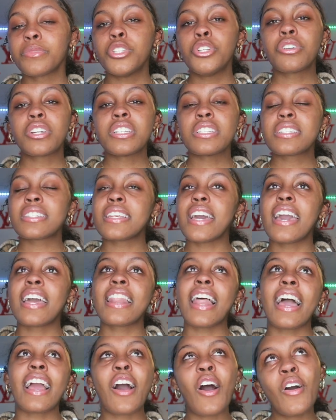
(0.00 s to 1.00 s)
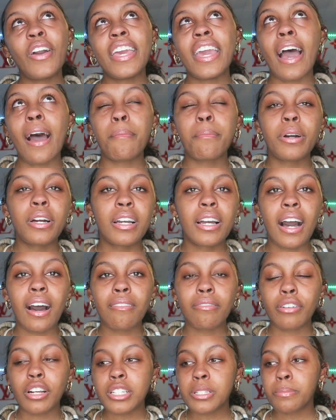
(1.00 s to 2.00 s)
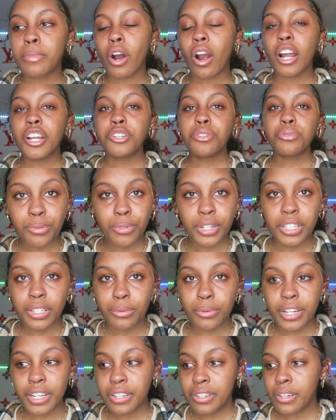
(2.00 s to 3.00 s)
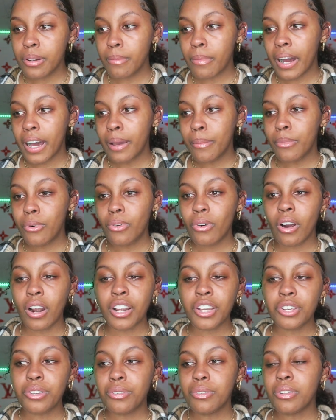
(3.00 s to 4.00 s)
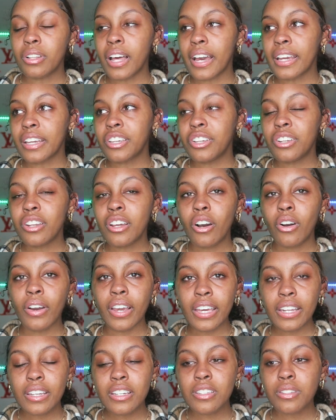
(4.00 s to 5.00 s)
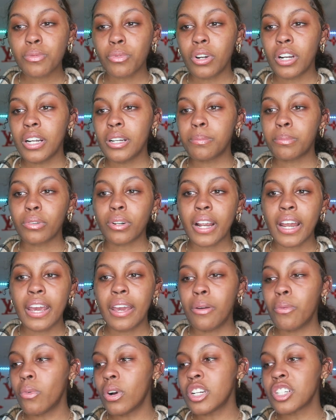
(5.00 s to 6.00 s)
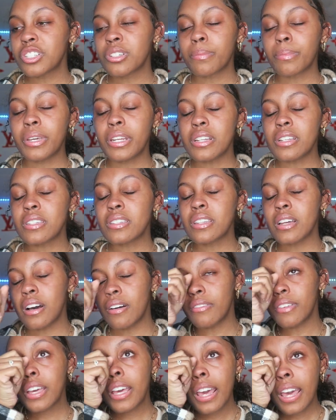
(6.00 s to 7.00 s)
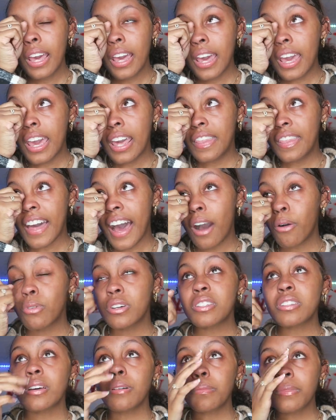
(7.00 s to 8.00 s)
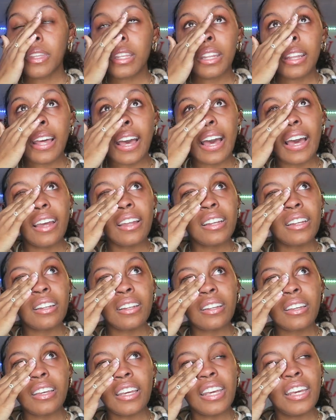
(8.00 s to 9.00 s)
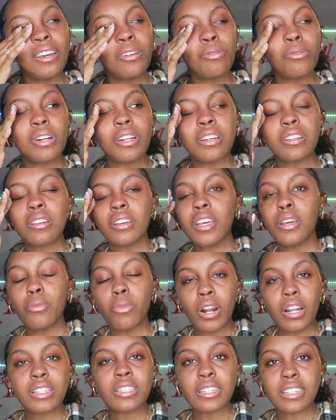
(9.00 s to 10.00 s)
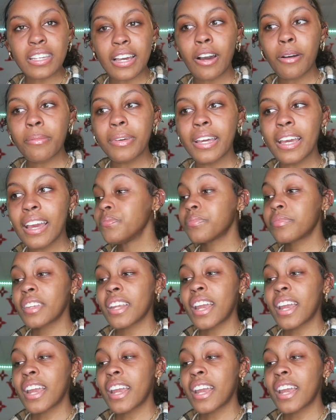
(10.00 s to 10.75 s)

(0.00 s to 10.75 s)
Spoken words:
You can say like, oh yeah, I put God first, but are you really reading your Bible? Are you, like, you know, in his word, praying, worshiping and stuff? And that was something that he wanted to tell me.